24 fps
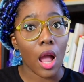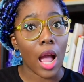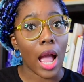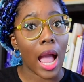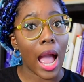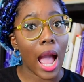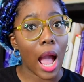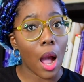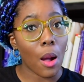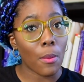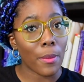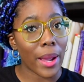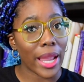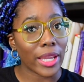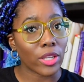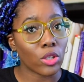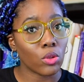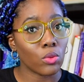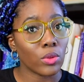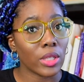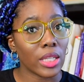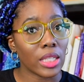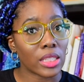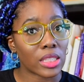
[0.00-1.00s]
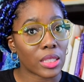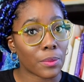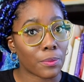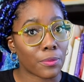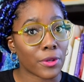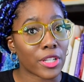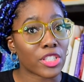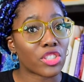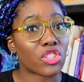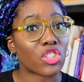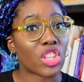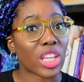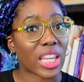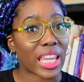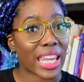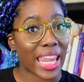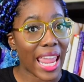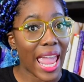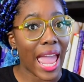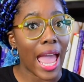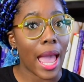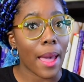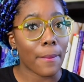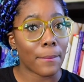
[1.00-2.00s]
how might you need to bridge the
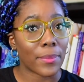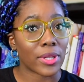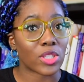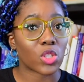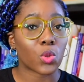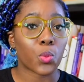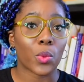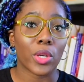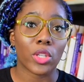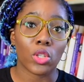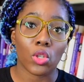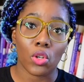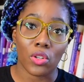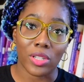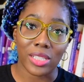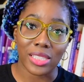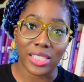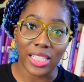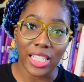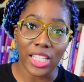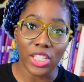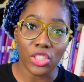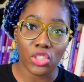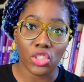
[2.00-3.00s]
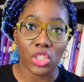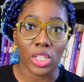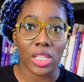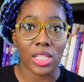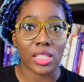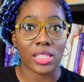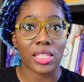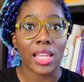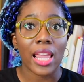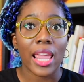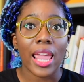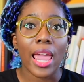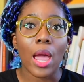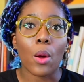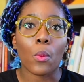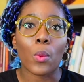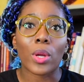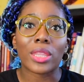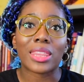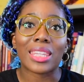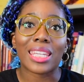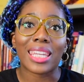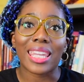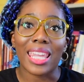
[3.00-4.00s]
gap between your intentions and
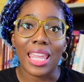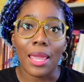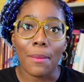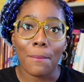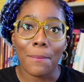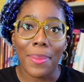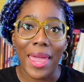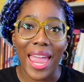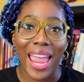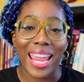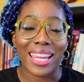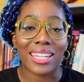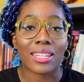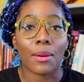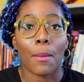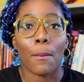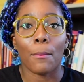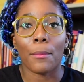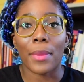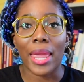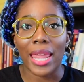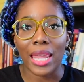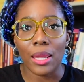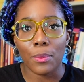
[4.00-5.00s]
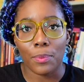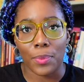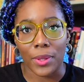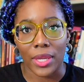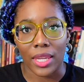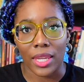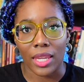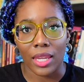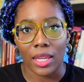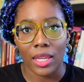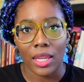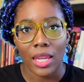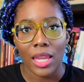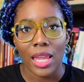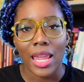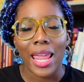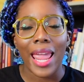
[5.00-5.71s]
what the impact may be?